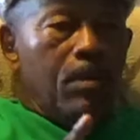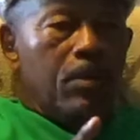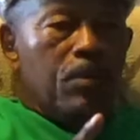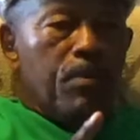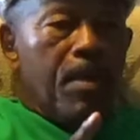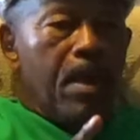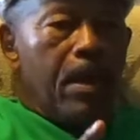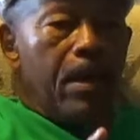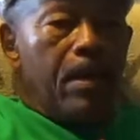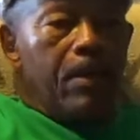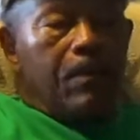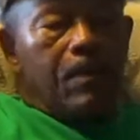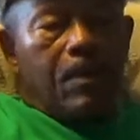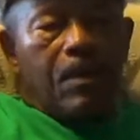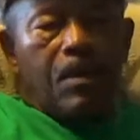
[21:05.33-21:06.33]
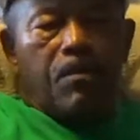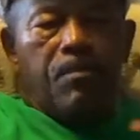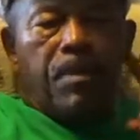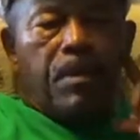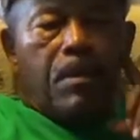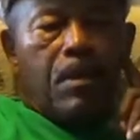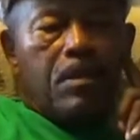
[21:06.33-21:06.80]
this path
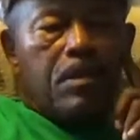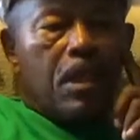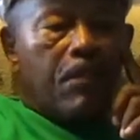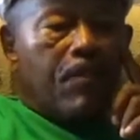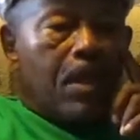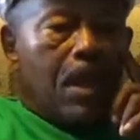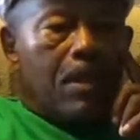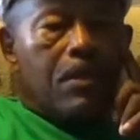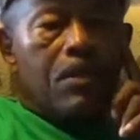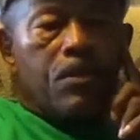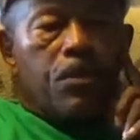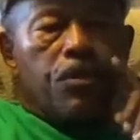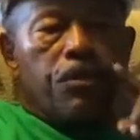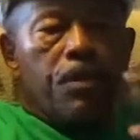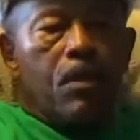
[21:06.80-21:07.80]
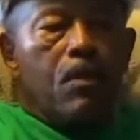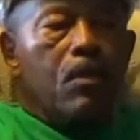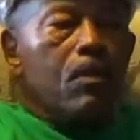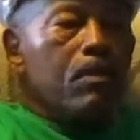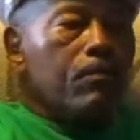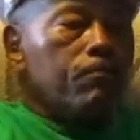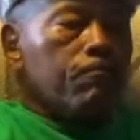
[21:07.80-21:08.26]
because I've gotten to
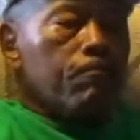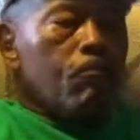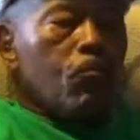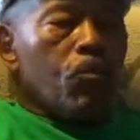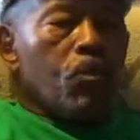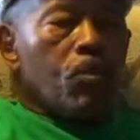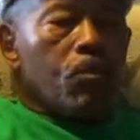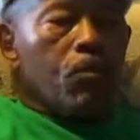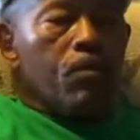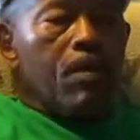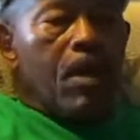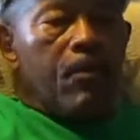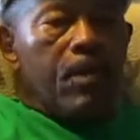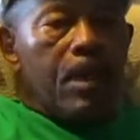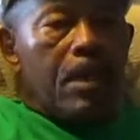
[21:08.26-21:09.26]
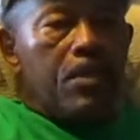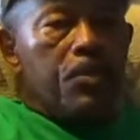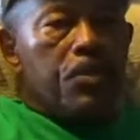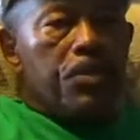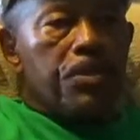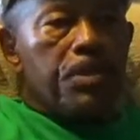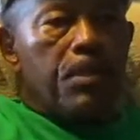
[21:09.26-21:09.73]
know through my
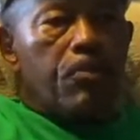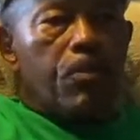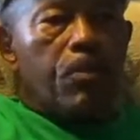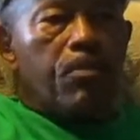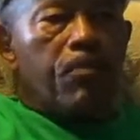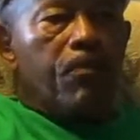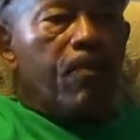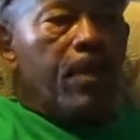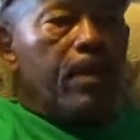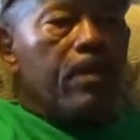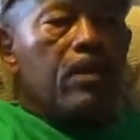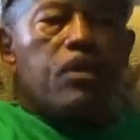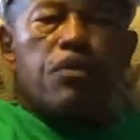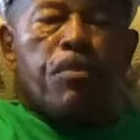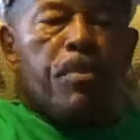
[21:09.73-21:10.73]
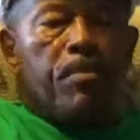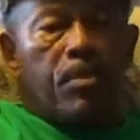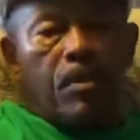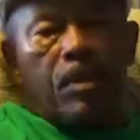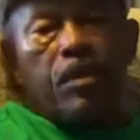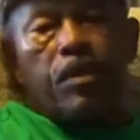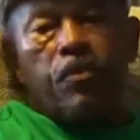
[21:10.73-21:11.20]
relationship with various
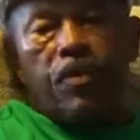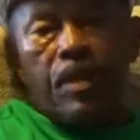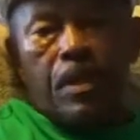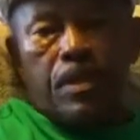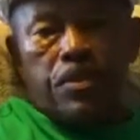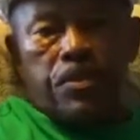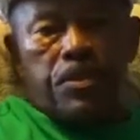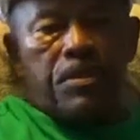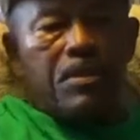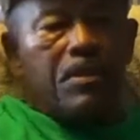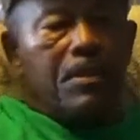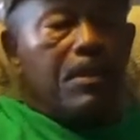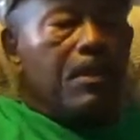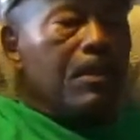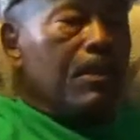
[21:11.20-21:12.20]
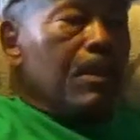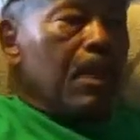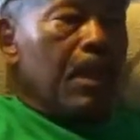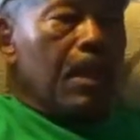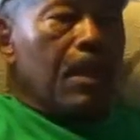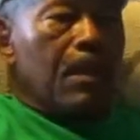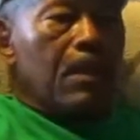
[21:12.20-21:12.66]
people in the religion
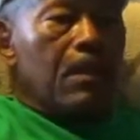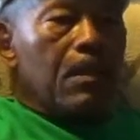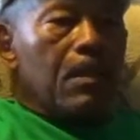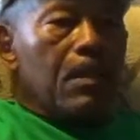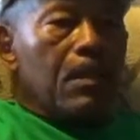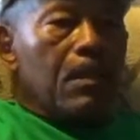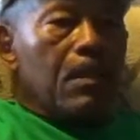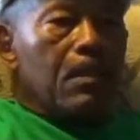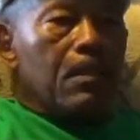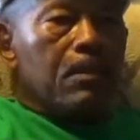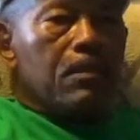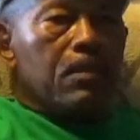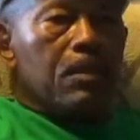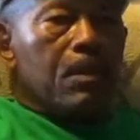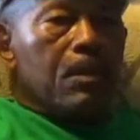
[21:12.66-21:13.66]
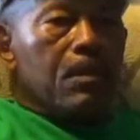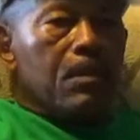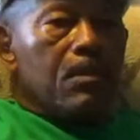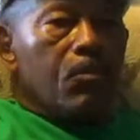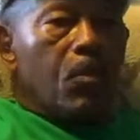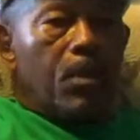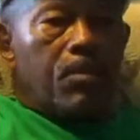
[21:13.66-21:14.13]
and uh,
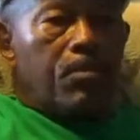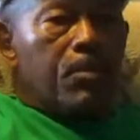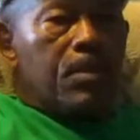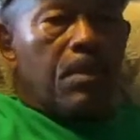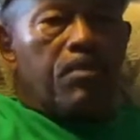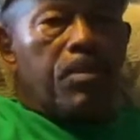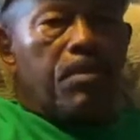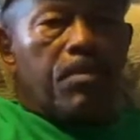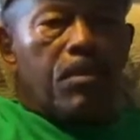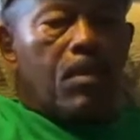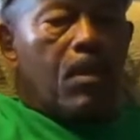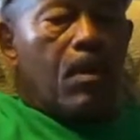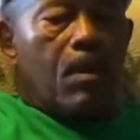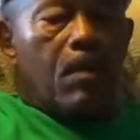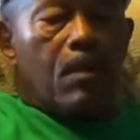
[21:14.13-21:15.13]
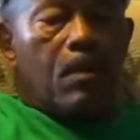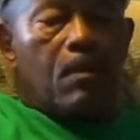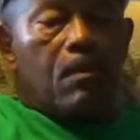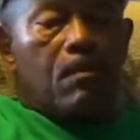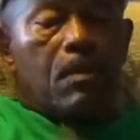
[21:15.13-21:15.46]
what some people call